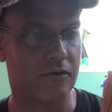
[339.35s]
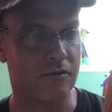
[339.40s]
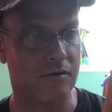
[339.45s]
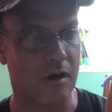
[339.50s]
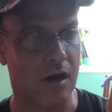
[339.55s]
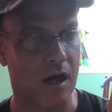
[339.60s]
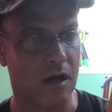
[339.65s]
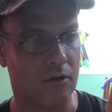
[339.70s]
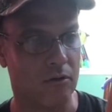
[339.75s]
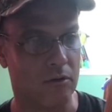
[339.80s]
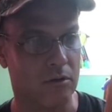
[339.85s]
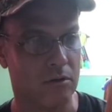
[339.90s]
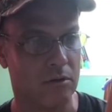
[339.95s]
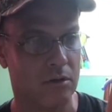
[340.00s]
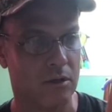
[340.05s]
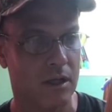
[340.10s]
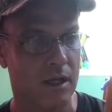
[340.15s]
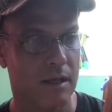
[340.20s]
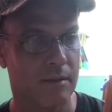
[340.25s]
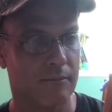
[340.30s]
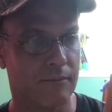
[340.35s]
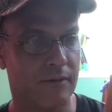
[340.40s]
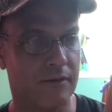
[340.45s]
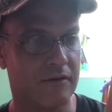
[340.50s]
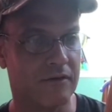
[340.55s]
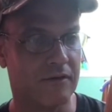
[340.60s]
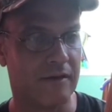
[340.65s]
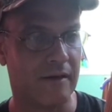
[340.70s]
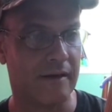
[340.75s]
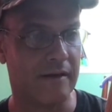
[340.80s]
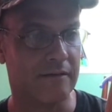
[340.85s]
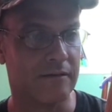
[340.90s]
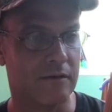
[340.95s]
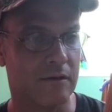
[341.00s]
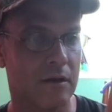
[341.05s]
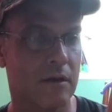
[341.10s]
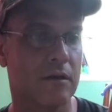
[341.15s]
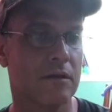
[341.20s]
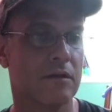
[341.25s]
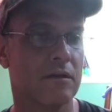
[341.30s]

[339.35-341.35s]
throttle. "Princess!"